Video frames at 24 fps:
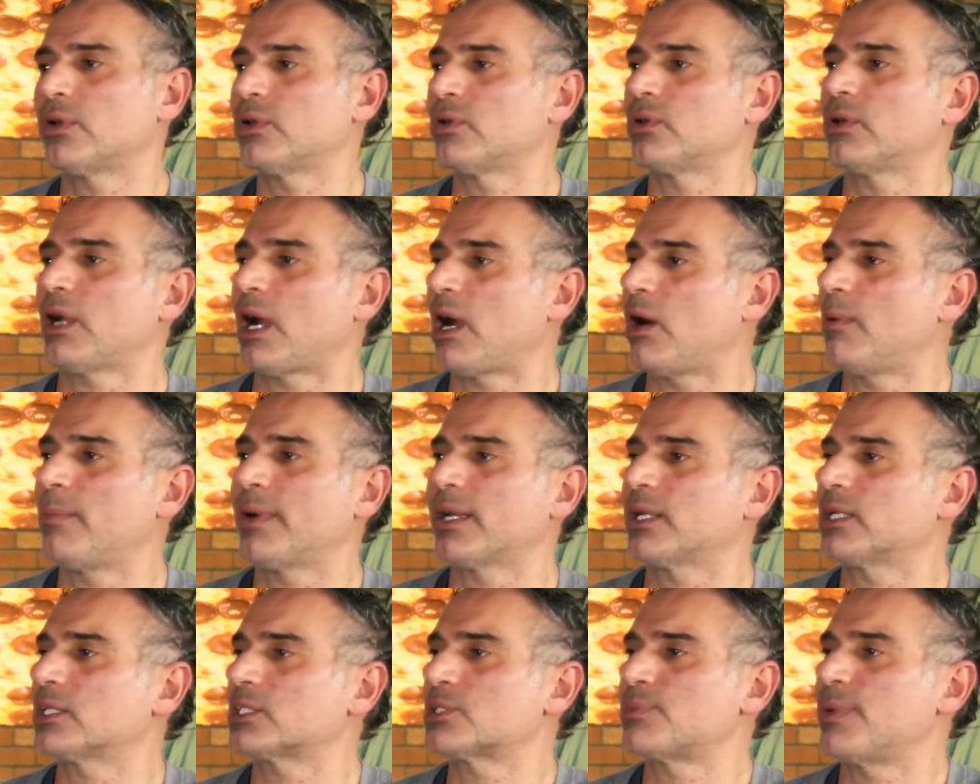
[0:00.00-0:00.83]
am I
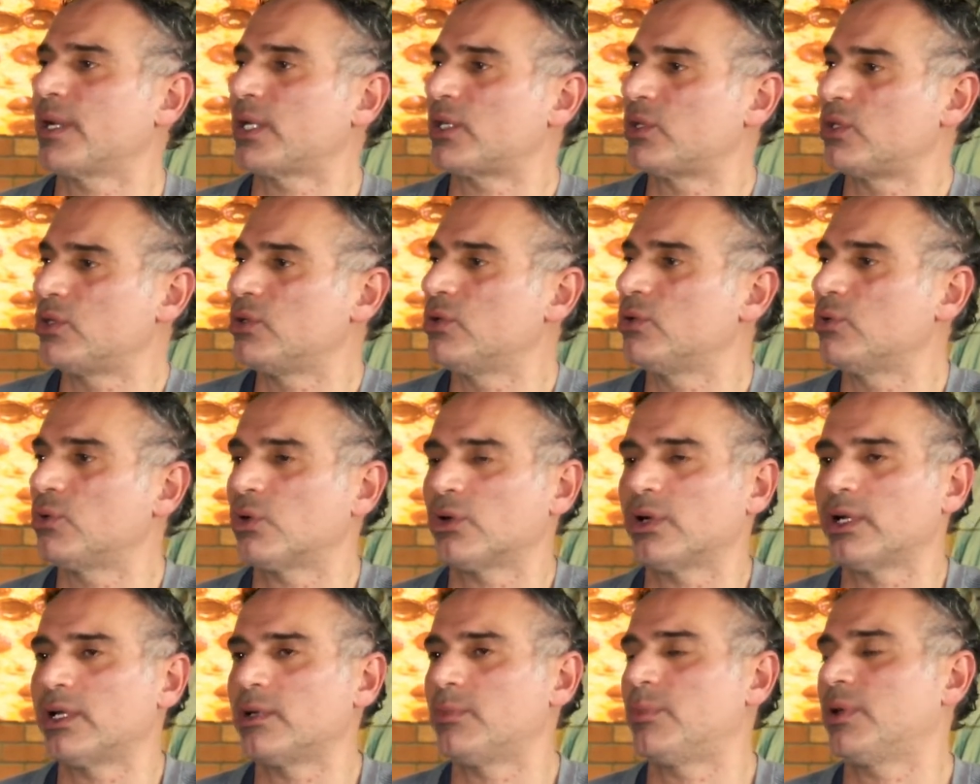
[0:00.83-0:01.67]
going to expect you
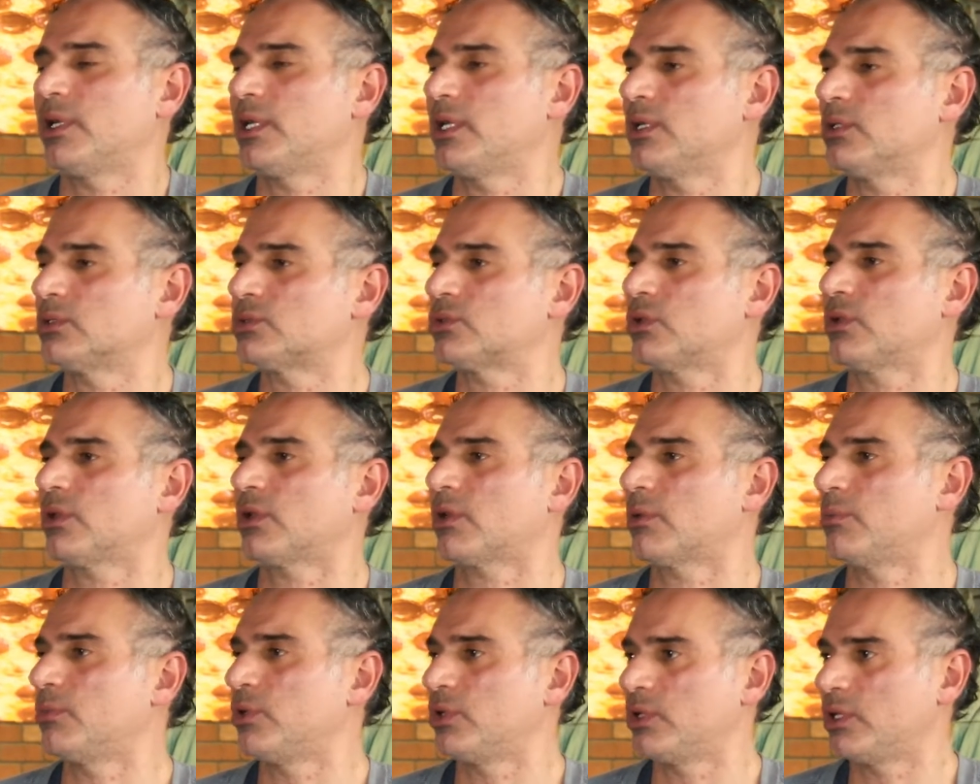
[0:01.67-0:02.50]
or anybody else or the
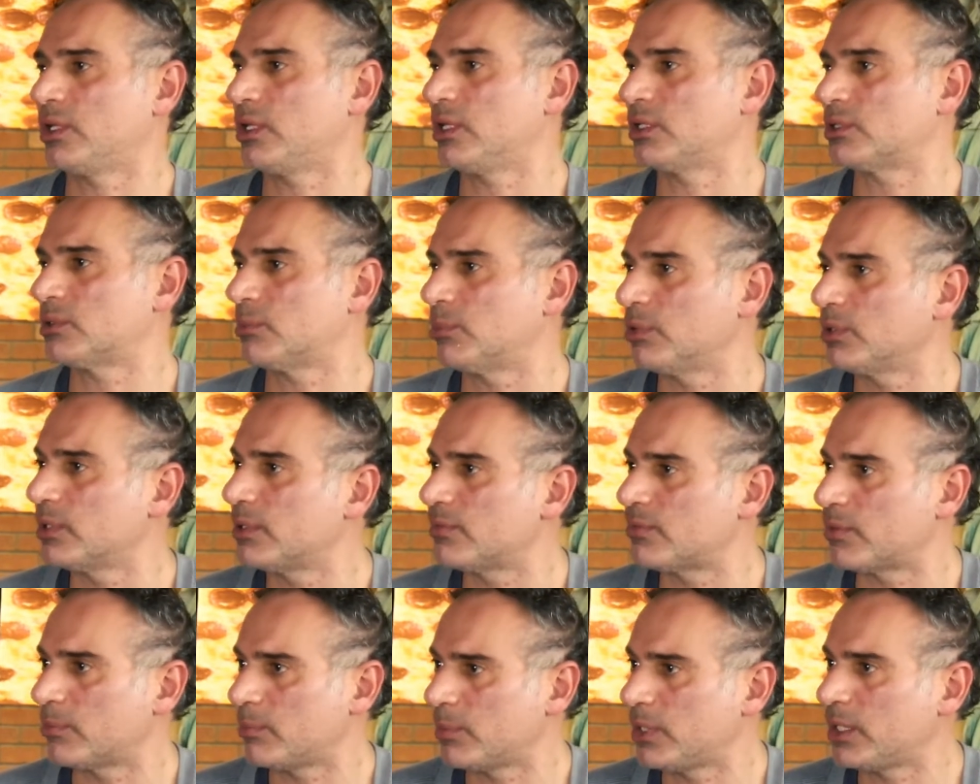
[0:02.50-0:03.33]
community to
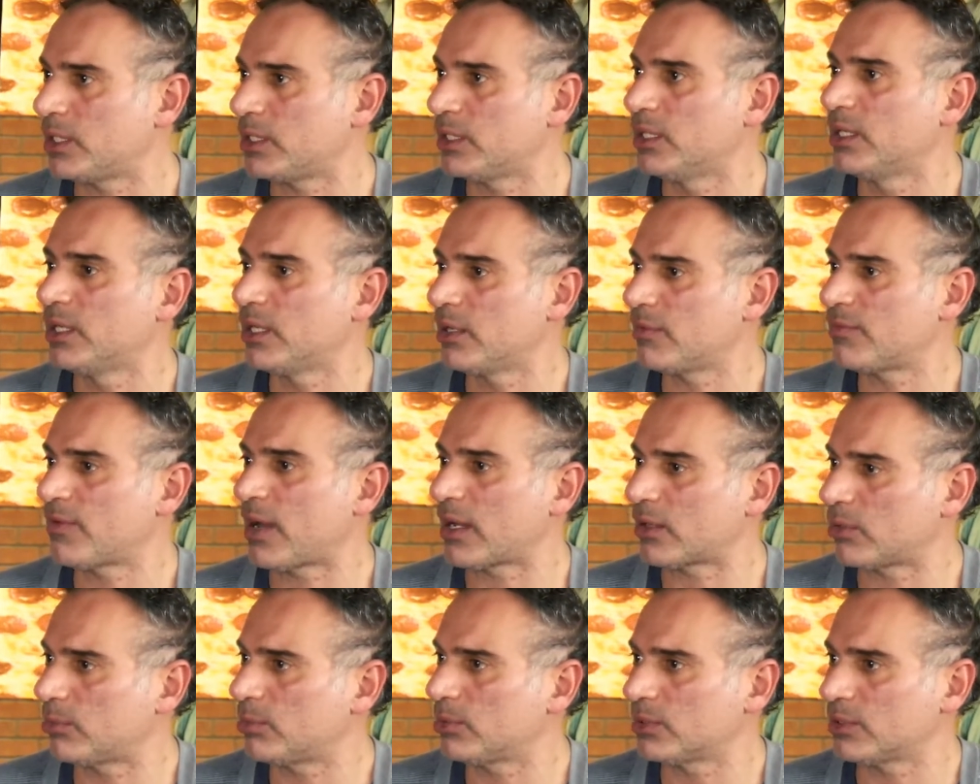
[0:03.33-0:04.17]
believe in me if I
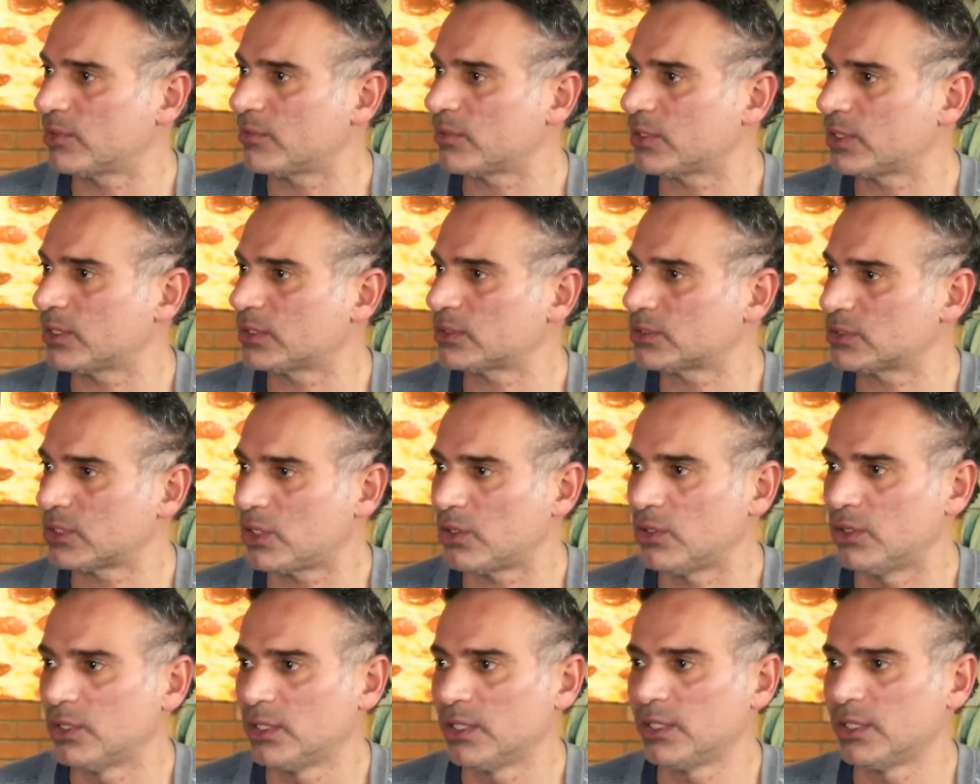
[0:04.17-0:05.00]
don't believe in it? So